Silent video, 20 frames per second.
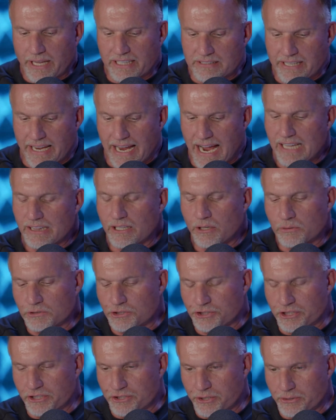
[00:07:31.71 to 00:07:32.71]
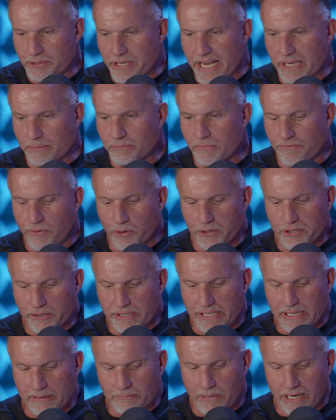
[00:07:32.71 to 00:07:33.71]
say, how long should you date before you
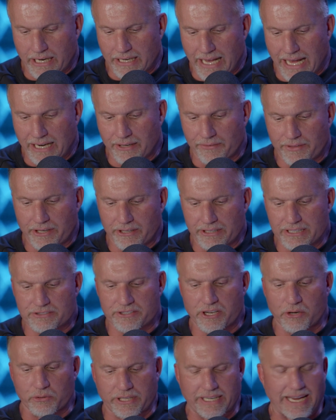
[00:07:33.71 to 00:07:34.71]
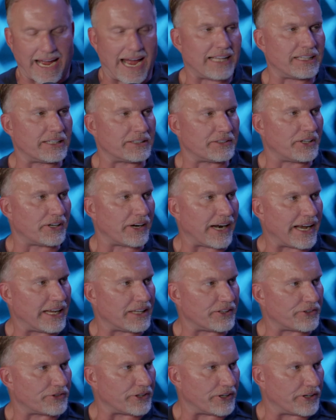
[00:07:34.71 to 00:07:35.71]
get married? There is no calendar
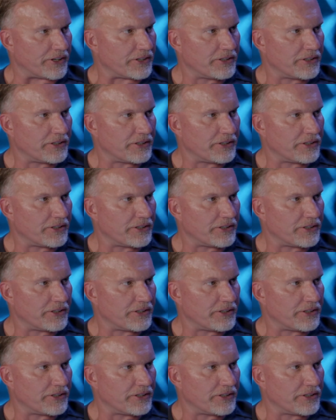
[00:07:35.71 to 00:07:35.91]
answer.